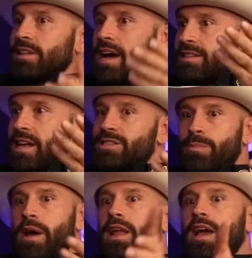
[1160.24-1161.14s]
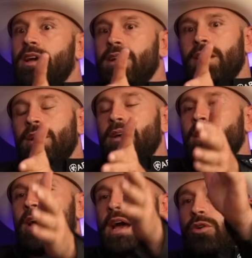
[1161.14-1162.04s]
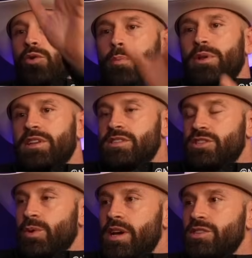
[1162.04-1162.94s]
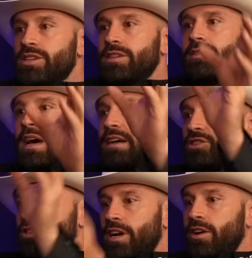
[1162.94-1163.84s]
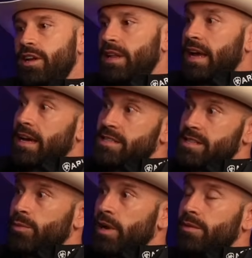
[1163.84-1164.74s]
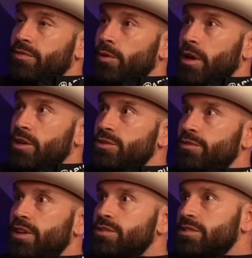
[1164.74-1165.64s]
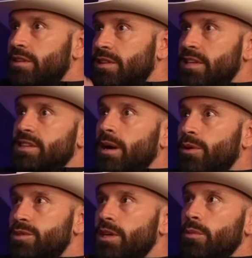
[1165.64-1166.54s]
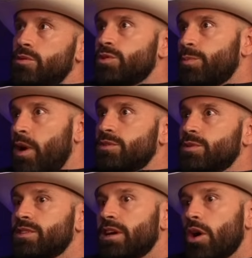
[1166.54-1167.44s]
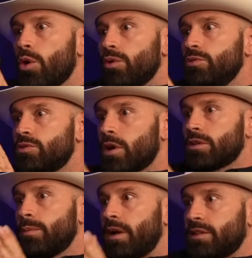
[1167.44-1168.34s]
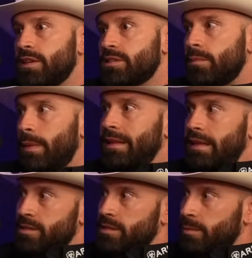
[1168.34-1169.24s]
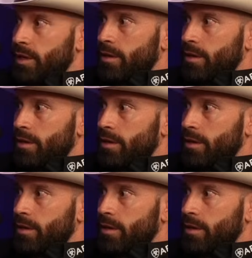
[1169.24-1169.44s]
that's my, like, I grew up in this situation. I shared it. Like I said, when I'd film my YouTube videos, the things that I would always get most response was like, oh, when you talked about this, it meant this to me.